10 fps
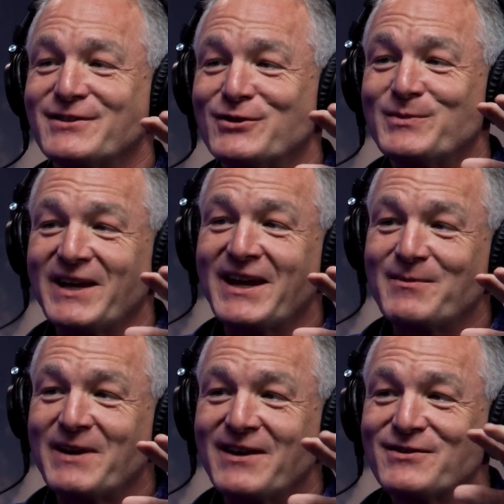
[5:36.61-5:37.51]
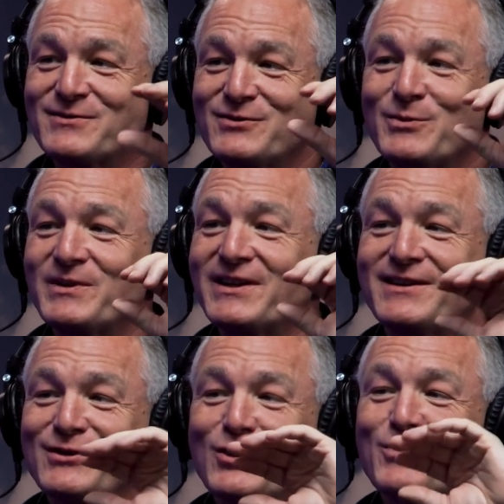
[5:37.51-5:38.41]
It could be eight miles. Nobody
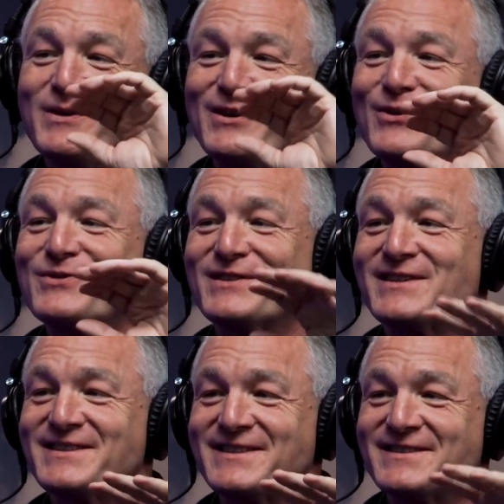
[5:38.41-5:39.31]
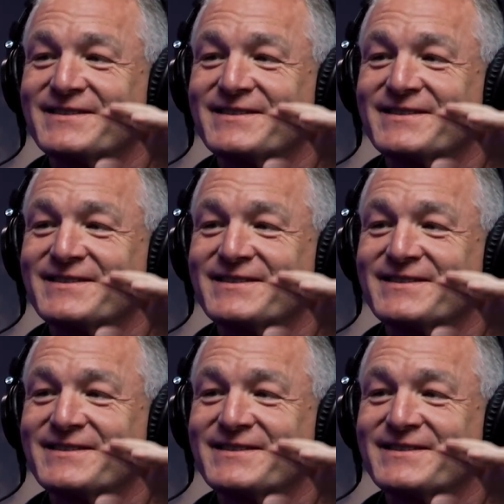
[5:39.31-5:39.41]
nobody knows the distance.